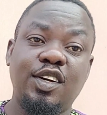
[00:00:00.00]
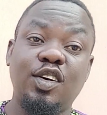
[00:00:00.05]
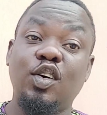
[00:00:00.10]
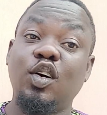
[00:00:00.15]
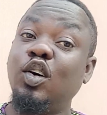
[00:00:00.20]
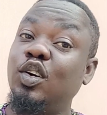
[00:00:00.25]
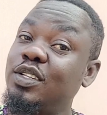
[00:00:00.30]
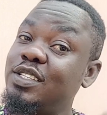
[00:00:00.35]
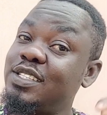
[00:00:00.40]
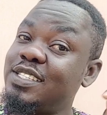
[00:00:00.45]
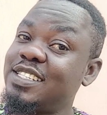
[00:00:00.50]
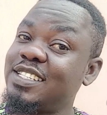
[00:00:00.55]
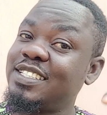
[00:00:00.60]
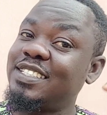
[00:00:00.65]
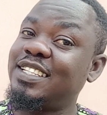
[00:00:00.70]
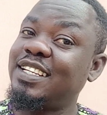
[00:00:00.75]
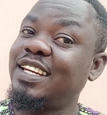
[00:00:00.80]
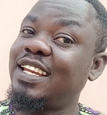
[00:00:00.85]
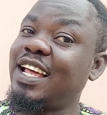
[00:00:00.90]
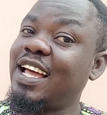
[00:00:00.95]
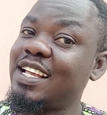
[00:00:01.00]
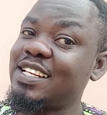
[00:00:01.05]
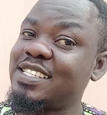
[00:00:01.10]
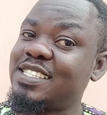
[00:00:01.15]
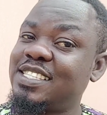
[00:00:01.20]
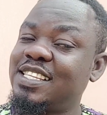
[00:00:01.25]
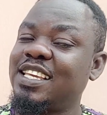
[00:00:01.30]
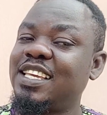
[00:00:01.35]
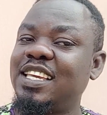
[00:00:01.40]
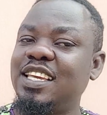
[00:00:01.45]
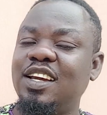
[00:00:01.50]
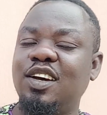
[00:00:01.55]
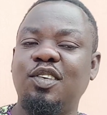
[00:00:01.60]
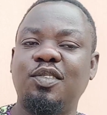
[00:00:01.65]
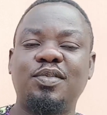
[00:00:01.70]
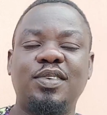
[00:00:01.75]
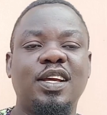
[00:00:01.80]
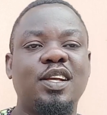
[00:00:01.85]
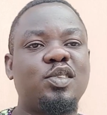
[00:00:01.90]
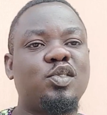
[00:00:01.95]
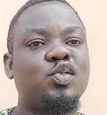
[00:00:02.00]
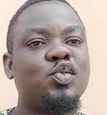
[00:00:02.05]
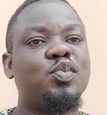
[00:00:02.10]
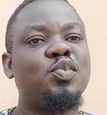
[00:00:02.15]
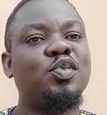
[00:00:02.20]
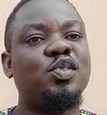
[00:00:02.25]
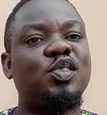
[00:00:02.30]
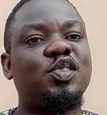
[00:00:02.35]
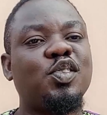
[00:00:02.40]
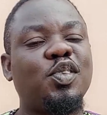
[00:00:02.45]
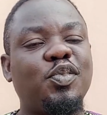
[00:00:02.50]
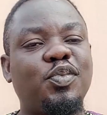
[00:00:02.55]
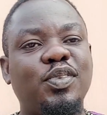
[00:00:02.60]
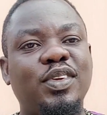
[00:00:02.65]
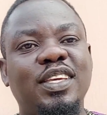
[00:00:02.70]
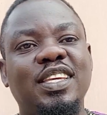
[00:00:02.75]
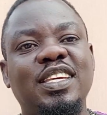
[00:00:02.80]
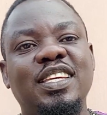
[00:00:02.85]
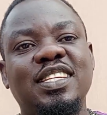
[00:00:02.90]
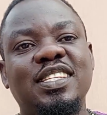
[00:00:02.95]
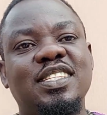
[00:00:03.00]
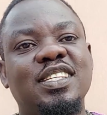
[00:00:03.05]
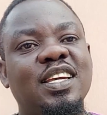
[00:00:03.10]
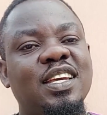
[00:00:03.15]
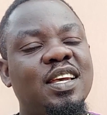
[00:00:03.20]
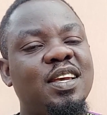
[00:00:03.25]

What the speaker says: Until the last day of their 2 months of age.